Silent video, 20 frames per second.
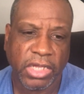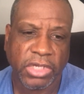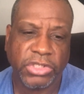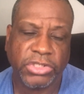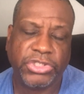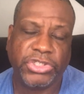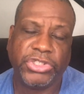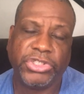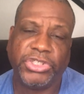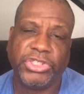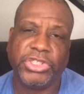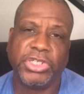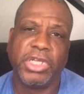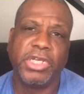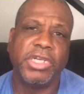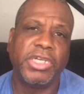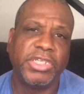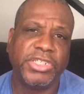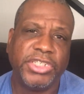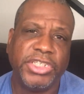
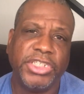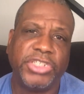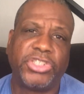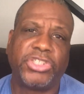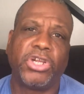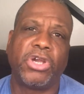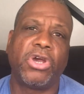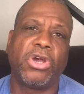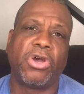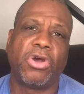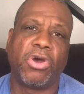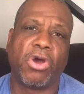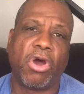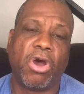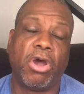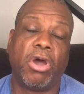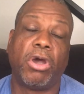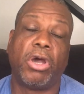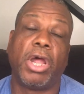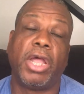shouldn't deter
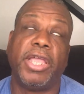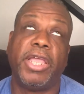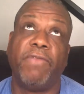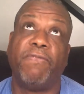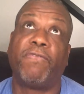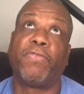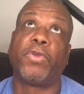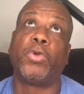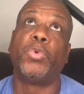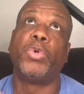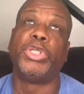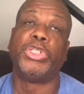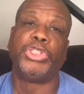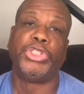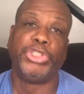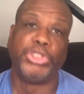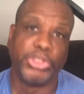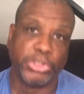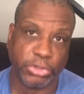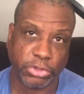or
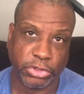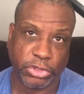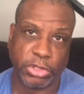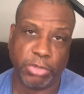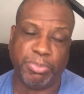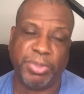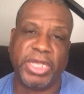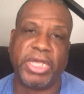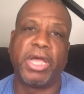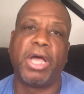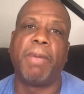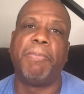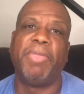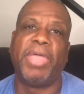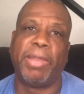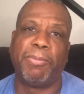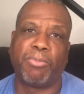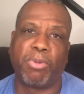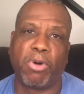influence you to become that